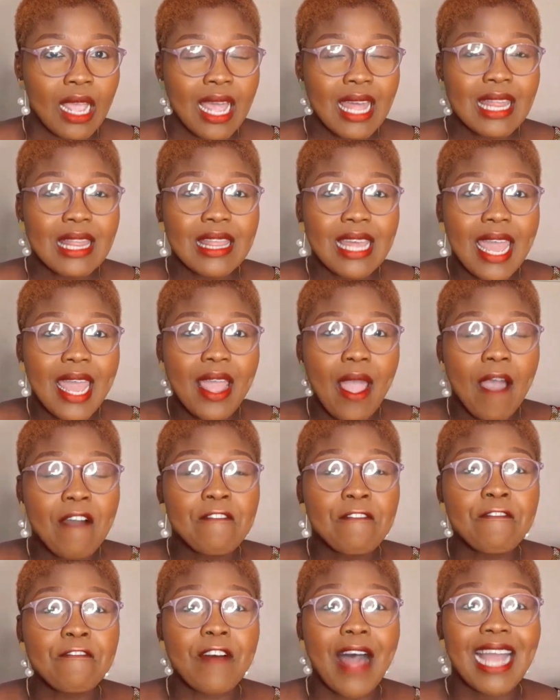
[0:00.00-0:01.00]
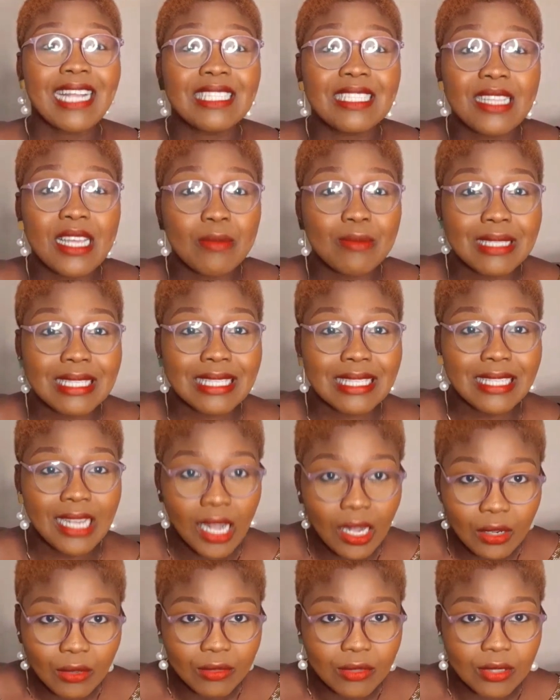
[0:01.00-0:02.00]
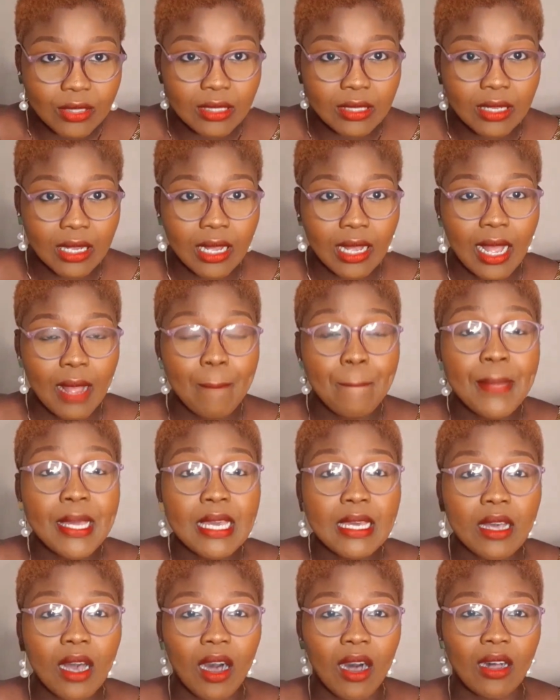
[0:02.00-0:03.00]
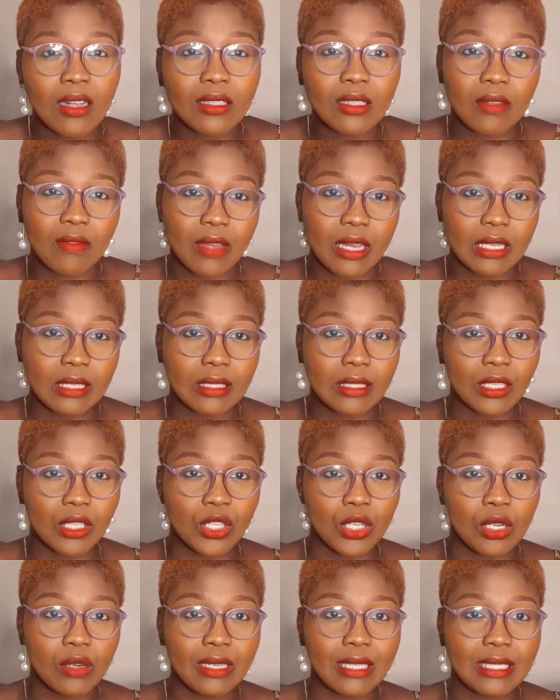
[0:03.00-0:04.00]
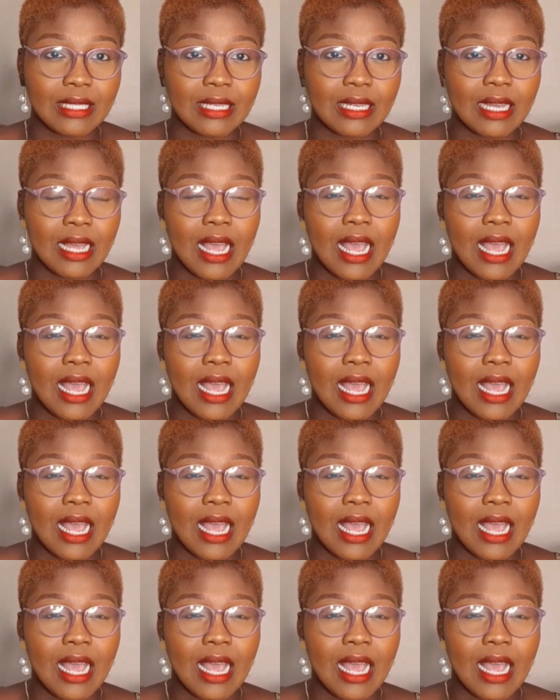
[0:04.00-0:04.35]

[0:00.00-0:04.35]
They fight themselves because of insecurity.